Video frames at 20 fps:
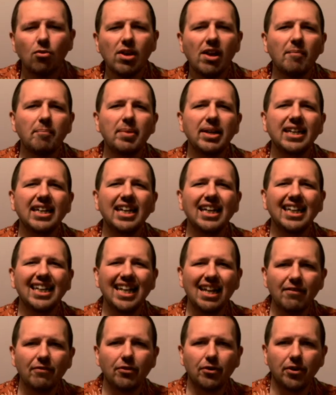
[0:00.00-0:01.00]
We have been
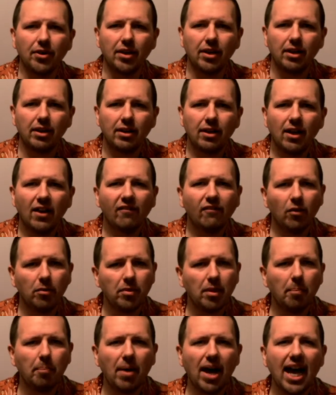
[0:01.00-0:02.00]
delivered
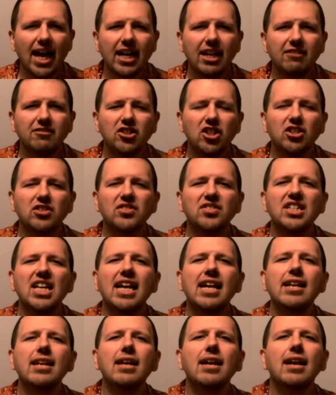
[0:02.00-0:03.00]
from the bondage of
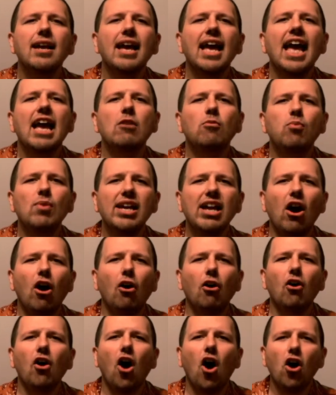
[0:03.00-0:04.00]
sin, and we
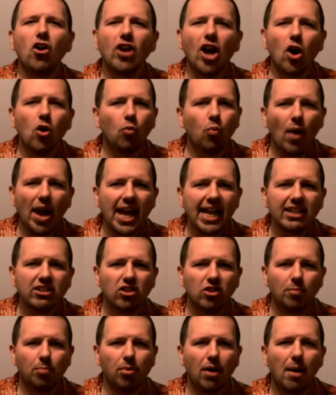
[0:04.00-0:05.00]
are on our way
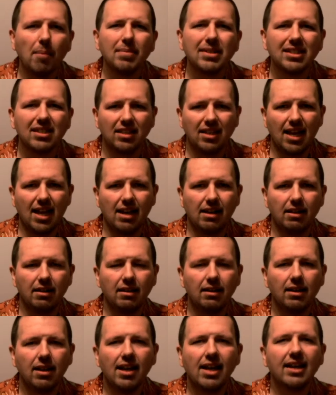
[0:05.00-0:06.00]
to the promised land.
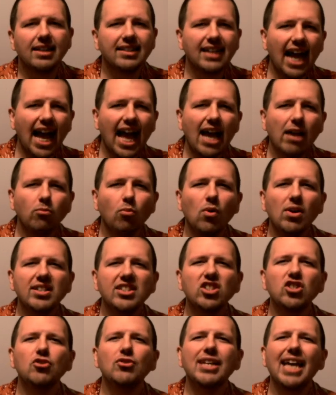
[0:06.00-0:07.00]
God
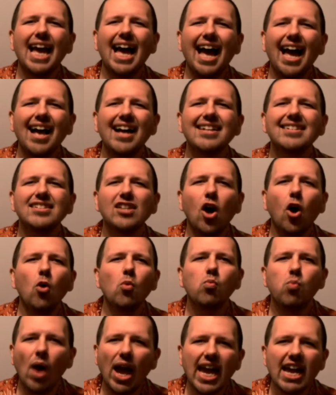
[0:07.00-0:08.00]
wants to get us
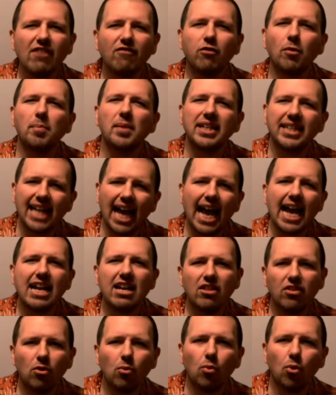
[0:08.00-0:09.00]
away from the
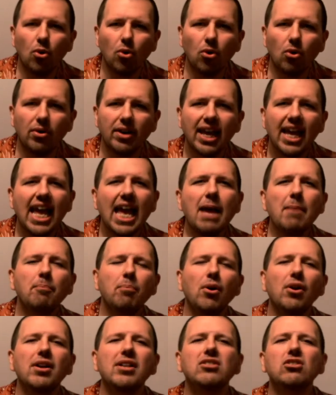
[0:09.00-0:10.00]
diet of the world
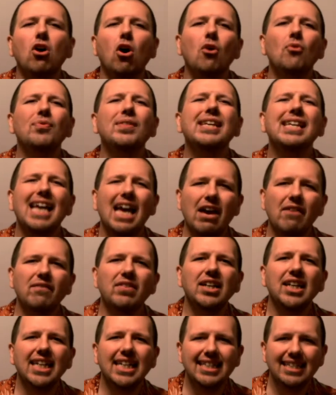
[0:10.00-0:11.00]
and put us on the
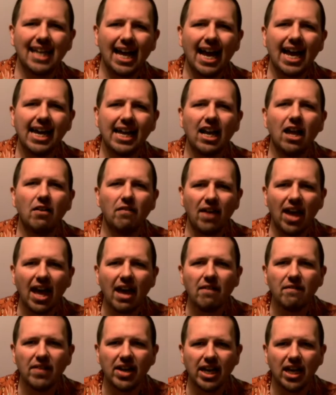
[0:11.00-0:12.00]
heavenly diet of
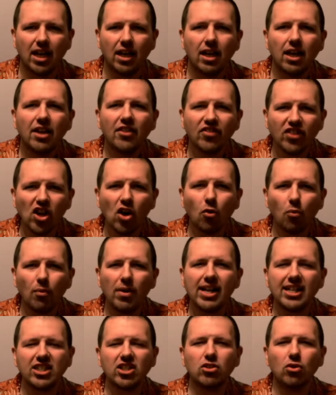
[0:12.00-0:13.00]
heaven, the
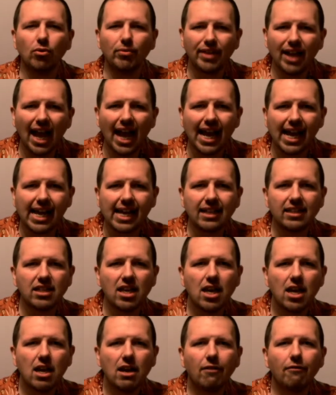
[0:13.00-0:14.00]
original
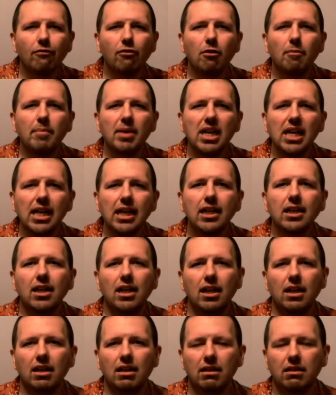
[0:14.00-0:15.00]
diet from
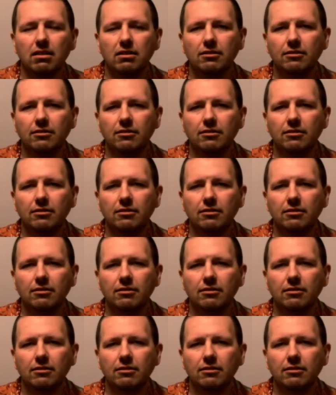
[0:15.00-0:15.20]
Eden.